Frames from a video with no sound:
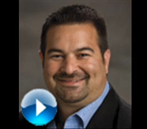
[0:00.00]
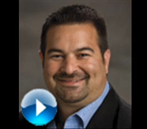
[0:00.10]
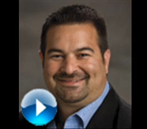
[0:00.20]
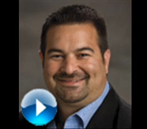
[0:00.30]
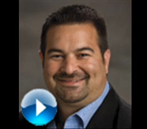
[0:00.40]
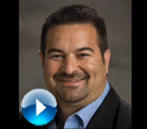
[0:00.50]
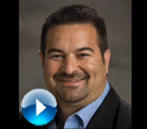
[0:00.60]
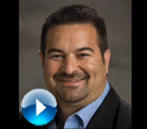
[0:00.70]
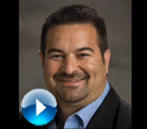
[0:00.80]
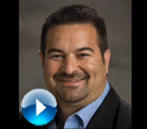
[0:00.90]

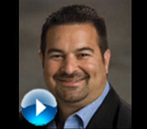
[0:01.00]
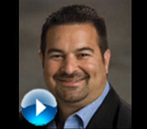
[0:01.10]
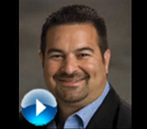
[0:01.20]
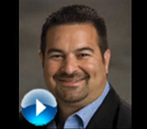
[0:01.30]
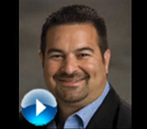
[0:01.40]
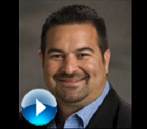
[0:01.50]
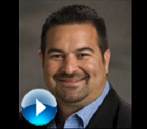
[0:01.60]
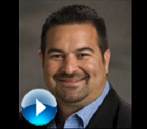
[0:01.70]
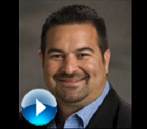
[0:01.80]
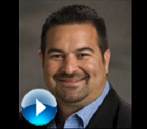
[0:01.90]

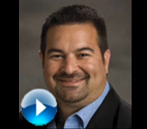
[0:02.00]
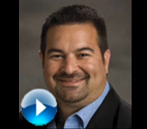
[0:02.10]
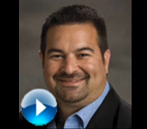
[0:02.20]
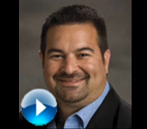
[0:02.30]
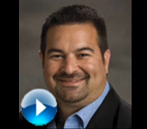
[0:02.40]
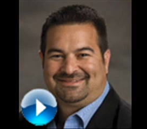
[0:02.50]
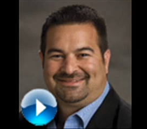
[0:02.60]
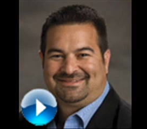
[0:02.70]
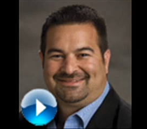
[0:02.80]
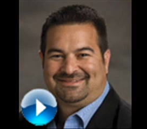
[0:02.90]

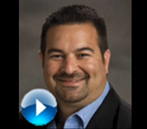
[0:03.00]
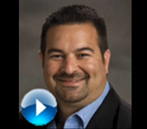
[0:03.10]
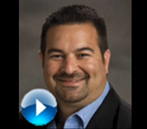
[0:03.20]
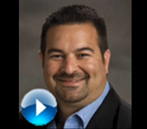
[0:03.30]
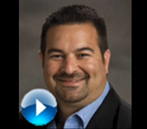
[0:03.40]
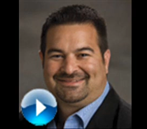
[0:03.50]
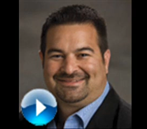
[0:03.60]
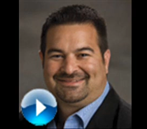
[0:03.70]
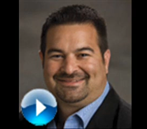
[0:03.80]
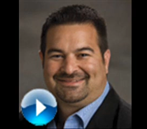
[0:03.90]

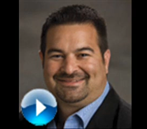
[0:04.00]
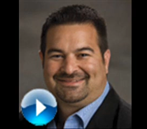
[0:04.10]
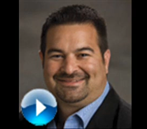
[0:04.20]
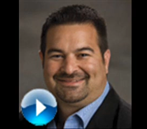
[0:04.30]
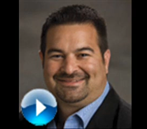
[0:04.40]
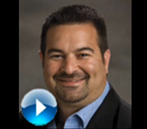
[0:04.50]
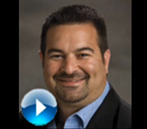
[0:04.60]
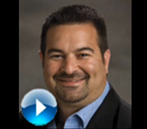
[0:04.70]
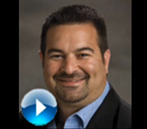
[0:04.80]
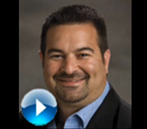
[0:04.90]
(no lip movement)